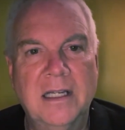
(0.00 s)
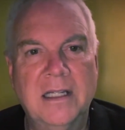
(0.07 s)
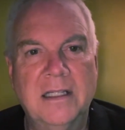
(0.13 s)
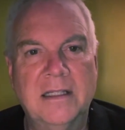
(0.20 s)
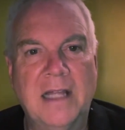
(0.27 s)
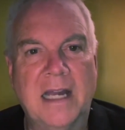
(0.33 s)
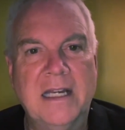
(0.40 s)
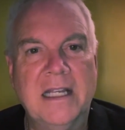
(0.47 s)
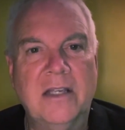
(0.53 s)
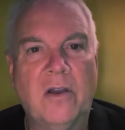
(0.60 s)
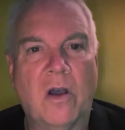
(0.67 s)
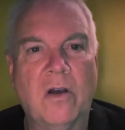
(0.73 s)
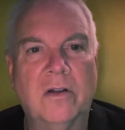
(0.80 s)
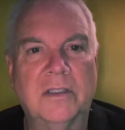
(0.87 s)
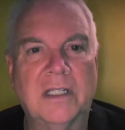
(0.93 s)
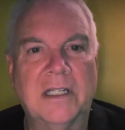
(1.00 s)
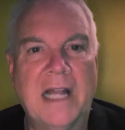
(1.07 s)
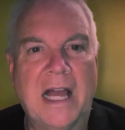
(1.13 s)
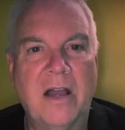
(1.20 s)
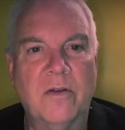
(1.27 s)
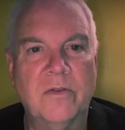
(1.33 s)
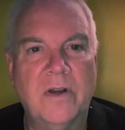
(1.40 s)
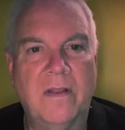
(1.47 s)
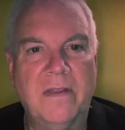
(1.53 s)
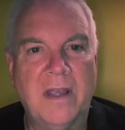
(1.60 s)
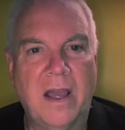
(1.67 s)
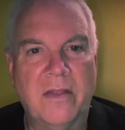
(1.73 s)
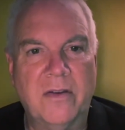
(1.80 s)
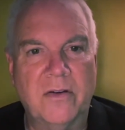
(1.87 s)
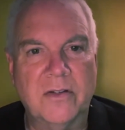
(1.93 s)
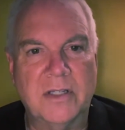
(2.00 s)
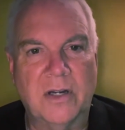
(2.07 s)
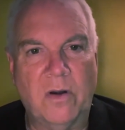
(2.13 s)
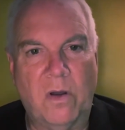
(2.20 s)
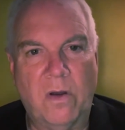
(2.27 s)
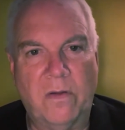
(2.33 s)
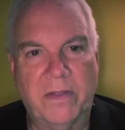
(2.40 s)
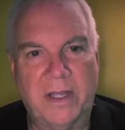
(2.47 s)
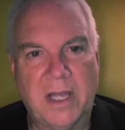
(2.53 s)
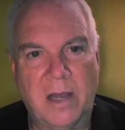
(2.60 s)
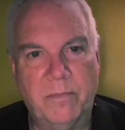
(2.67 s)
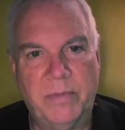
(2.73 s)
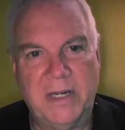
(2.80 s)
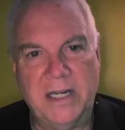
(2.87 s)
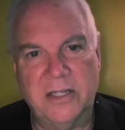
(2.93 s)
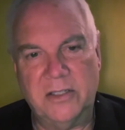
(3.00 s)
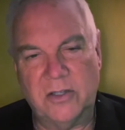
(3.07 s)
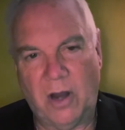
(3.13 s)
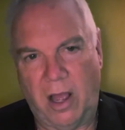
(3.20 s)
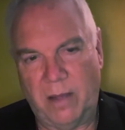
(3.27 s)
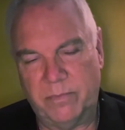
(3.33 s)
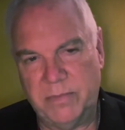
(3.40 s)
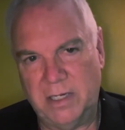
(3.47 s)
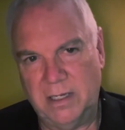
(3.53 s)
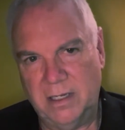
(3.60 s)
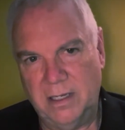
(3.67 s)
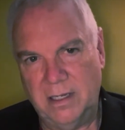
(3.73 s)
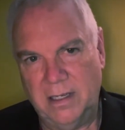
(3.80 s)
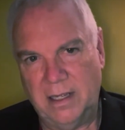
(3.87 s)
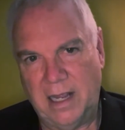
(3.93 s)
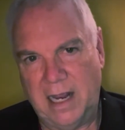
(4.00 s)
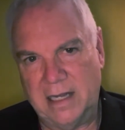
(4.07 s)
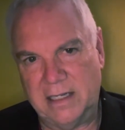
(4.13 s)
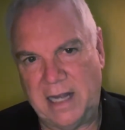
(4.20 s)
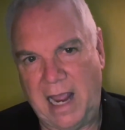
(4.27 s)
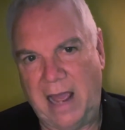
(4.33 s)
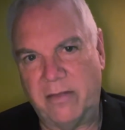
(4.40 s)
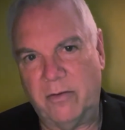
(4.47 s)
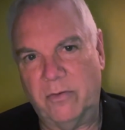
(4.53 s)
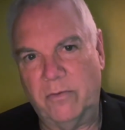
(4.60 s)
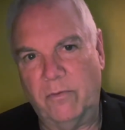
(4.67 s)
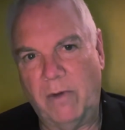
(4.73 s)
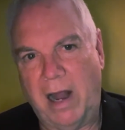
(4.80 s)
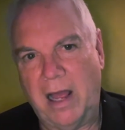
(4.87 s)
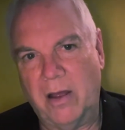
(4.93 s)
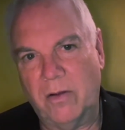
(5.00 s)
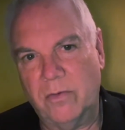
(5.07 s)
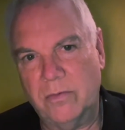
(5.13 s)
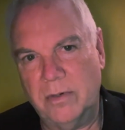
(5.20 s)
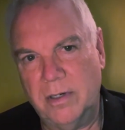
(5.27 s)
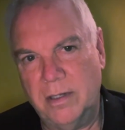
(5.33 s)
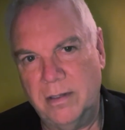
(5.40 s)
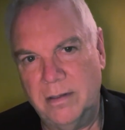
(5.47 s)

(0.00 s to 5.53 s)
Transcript: Then he called aloud to the others, and all the company stopped and gathered round.